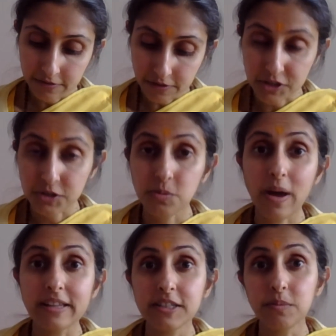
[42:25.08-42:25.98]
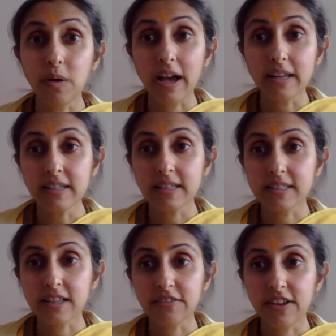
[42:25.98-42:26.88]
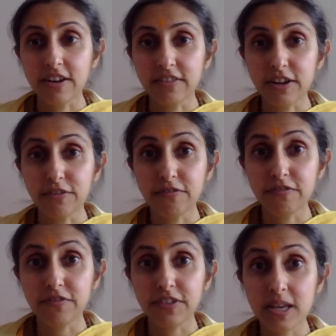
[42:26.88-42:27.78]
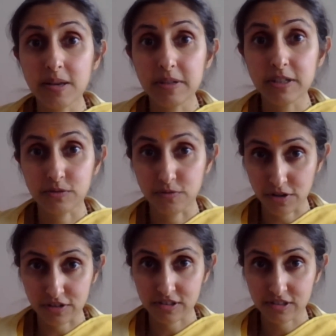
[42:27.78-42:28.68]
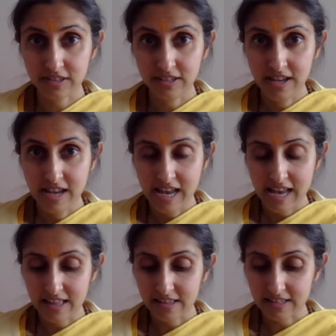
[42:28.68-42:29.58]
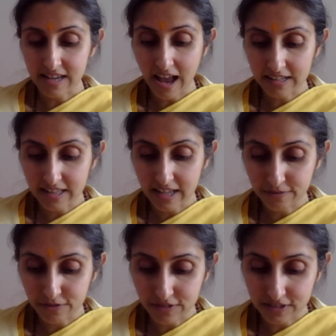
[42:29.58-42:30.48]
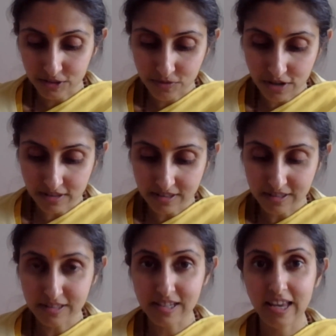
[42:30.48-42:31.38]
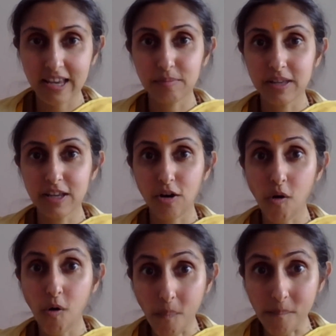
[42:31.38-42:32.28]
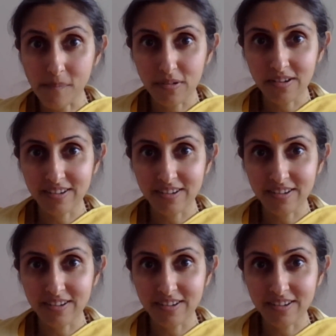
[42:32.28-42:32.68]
Verse 21 is a very, very famous verse. And the tagline for this verse is, take me Om.